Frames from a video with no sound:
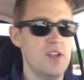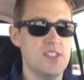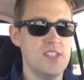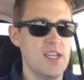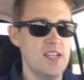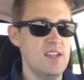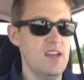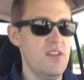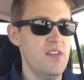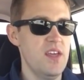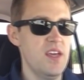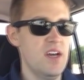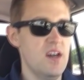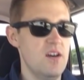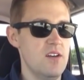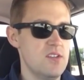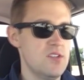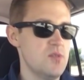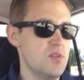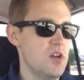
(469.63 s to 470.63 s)
It's like nothing
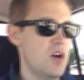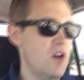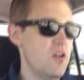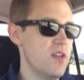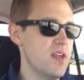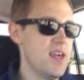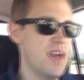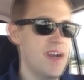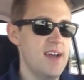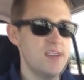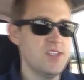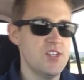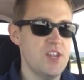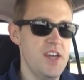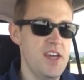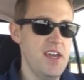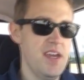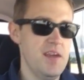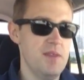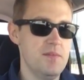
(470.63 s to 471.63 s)
else, with all the cash
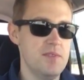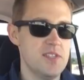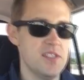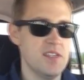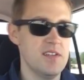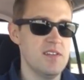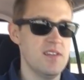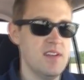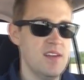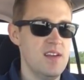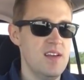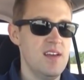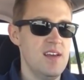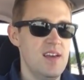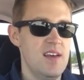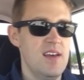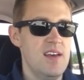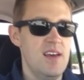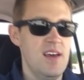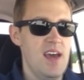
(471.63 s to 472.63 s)
games
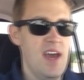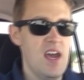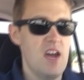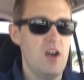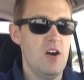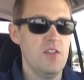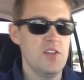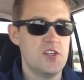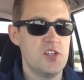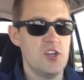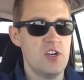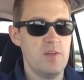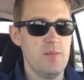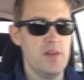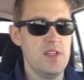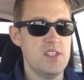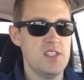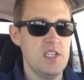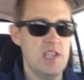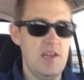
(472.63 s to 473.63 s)
and all the
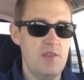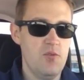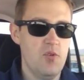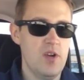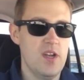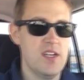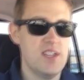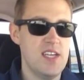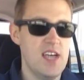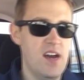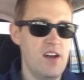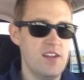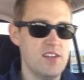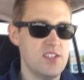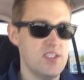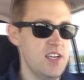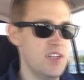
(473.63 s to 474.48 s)
tournaments and everyone in town.